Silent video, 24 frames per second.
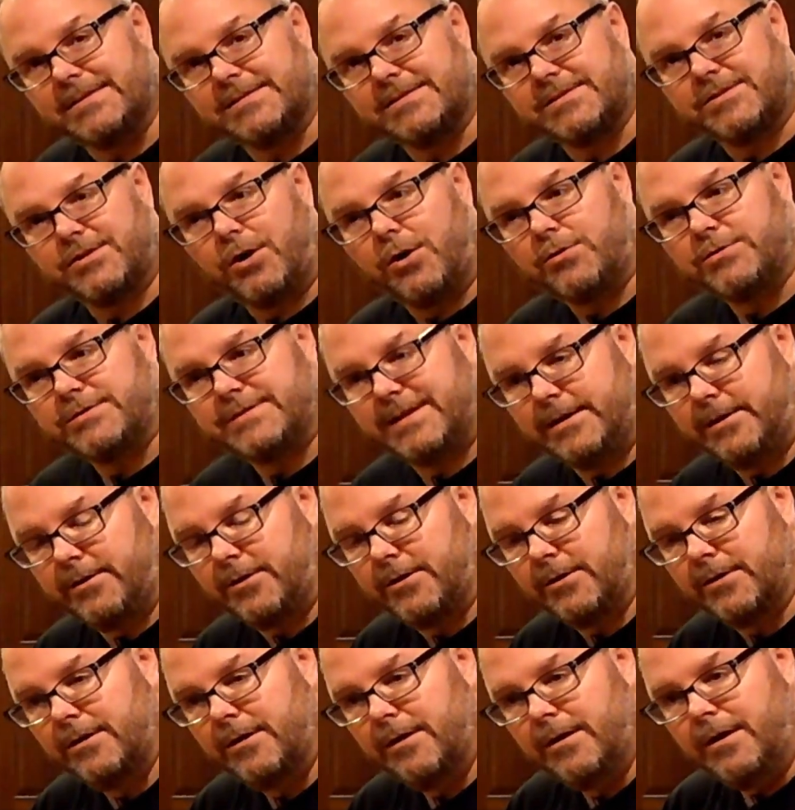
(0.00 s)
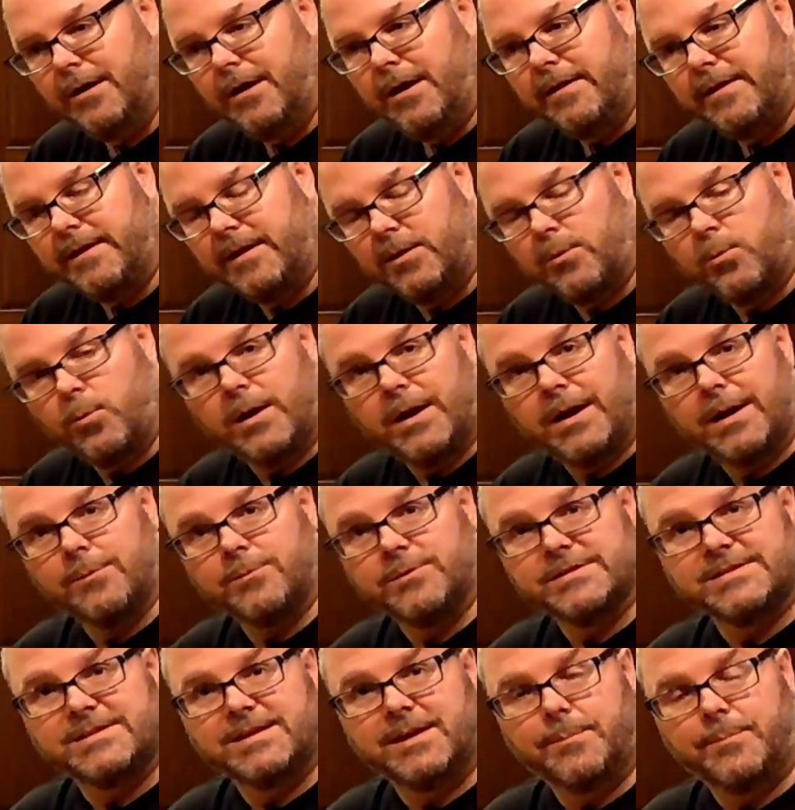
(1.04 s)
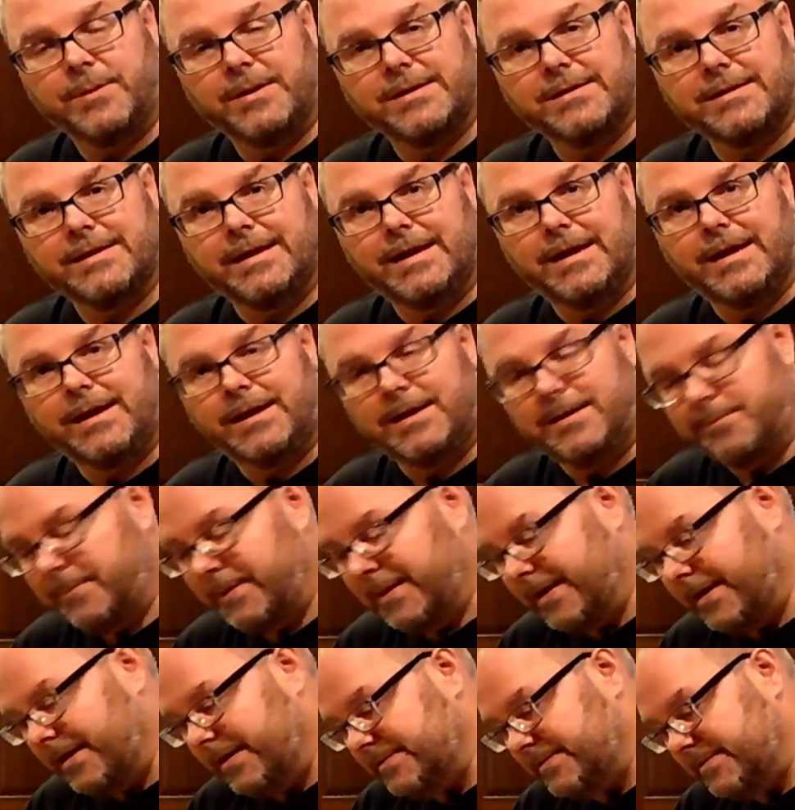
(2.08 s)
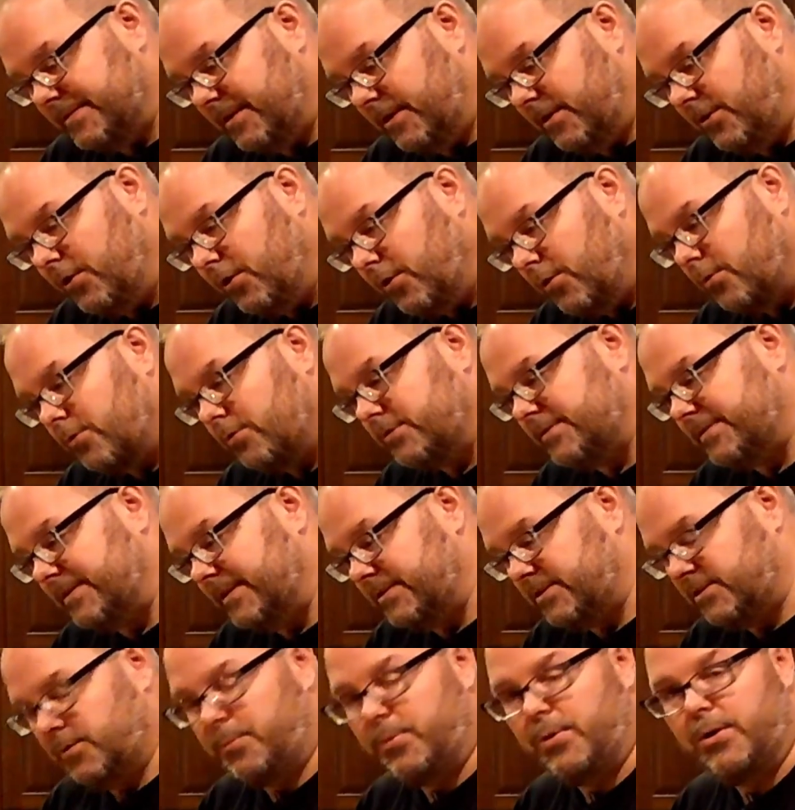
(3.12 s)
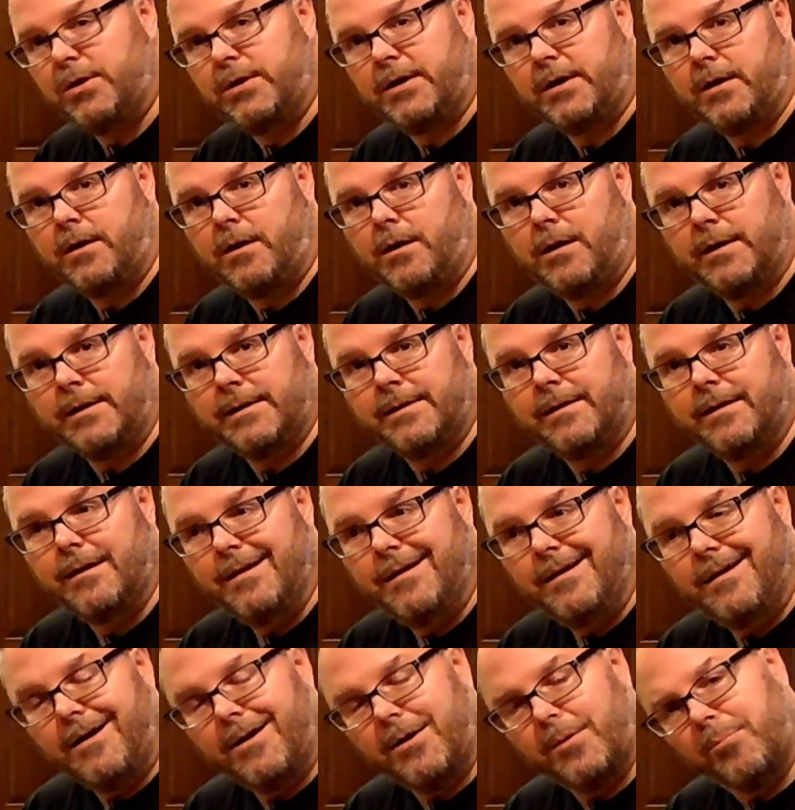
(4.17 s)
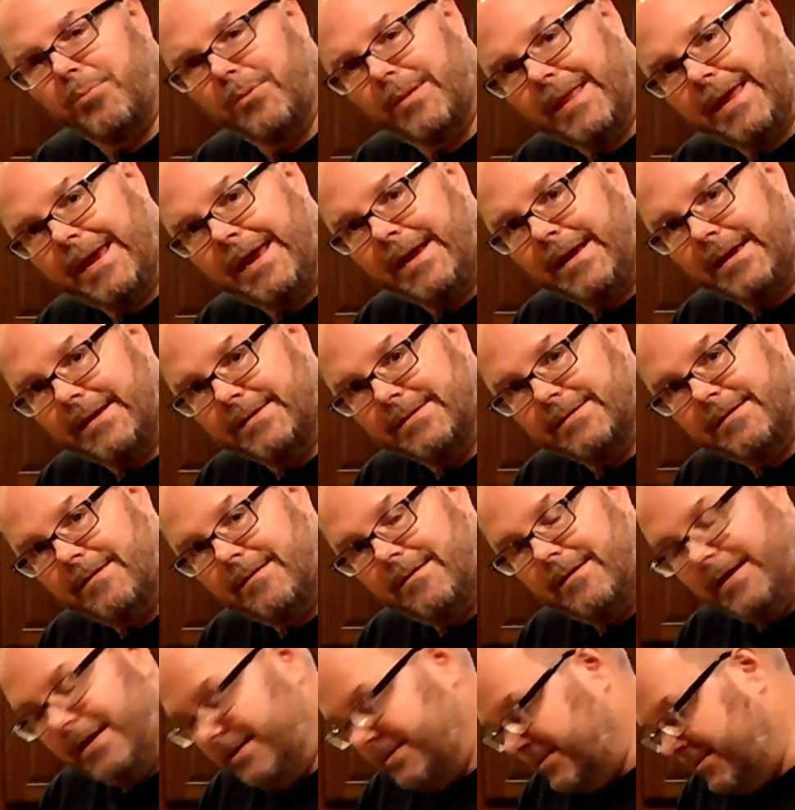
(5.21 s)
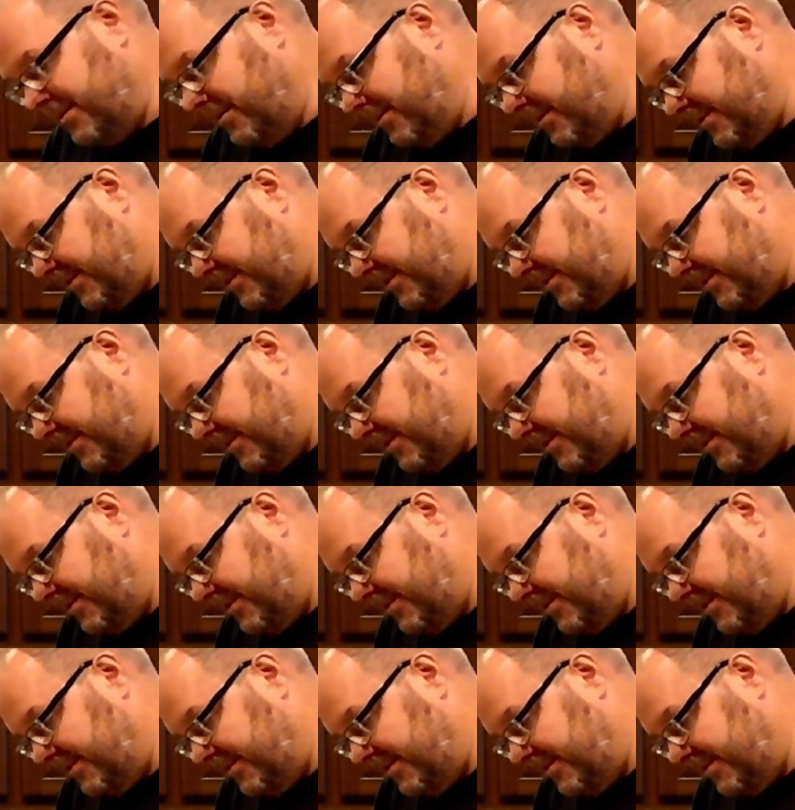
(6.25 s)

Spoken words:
saltier than what I would typically eat, because the noodles that you put it on are bland. And so the